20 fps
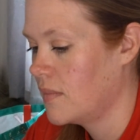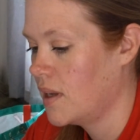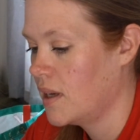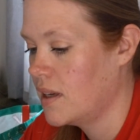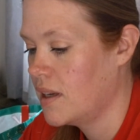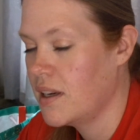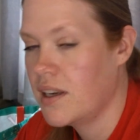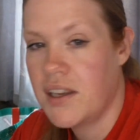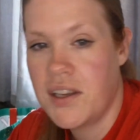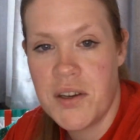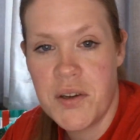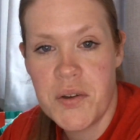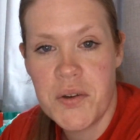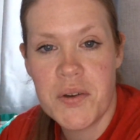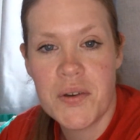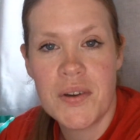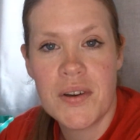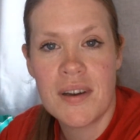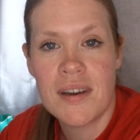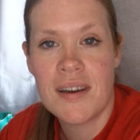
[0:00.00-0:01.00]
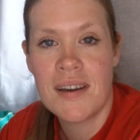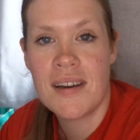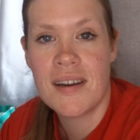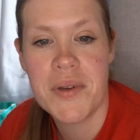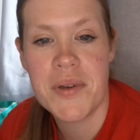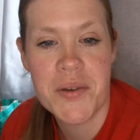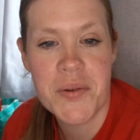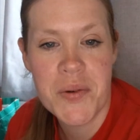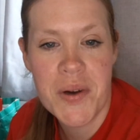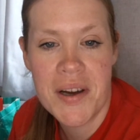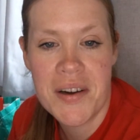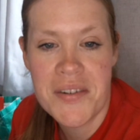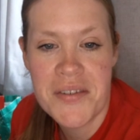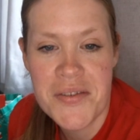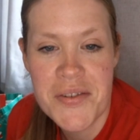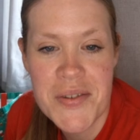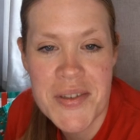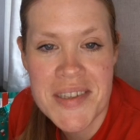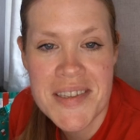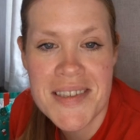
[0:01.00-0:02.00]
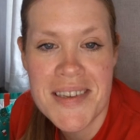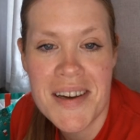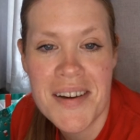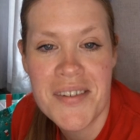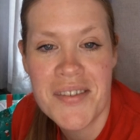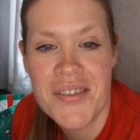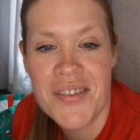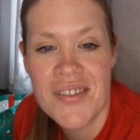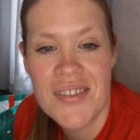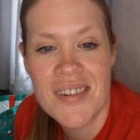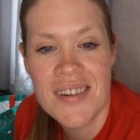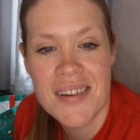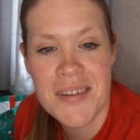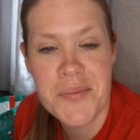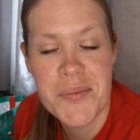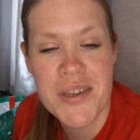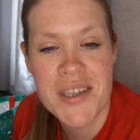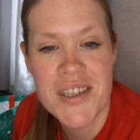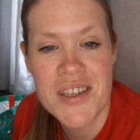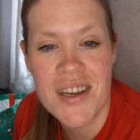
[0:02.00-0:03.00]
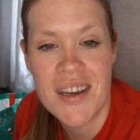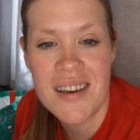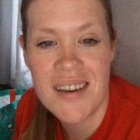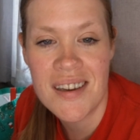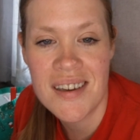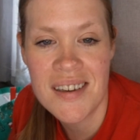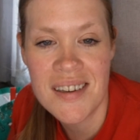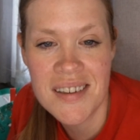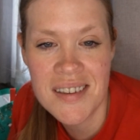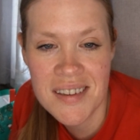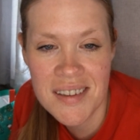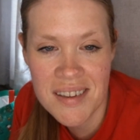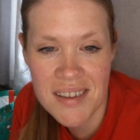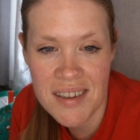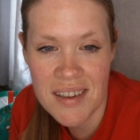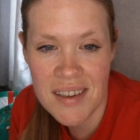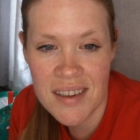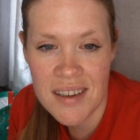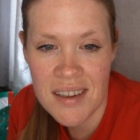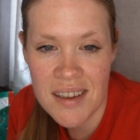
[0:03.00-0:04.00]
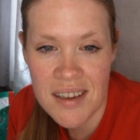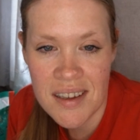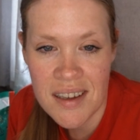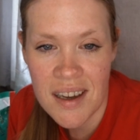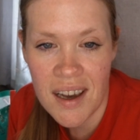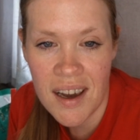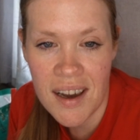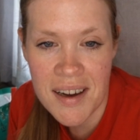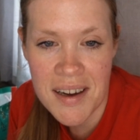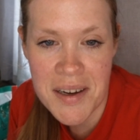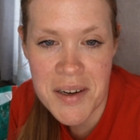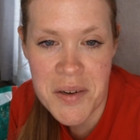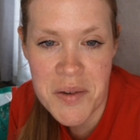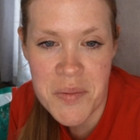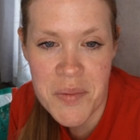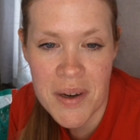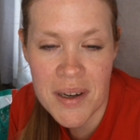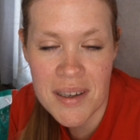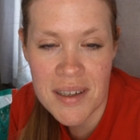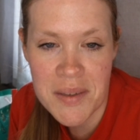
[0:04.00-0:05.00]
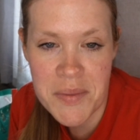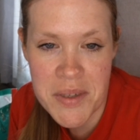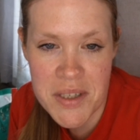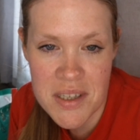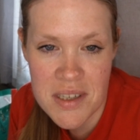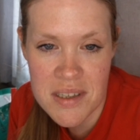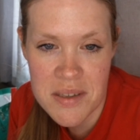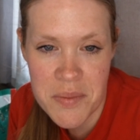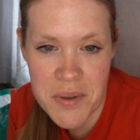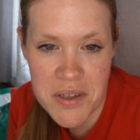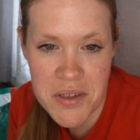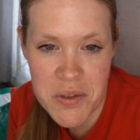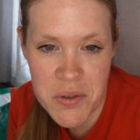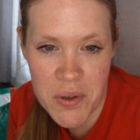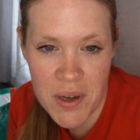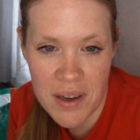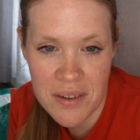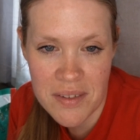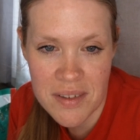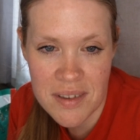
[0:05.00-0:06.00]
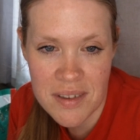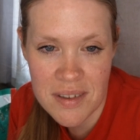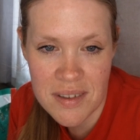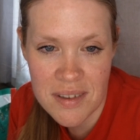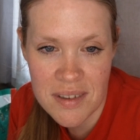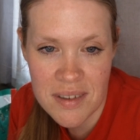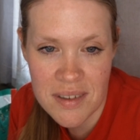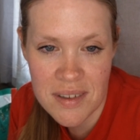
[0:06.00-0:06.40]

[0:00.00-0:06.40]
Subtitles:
Look at you being all helpful and stuff. I appreciate it. Let me just make sure I haven't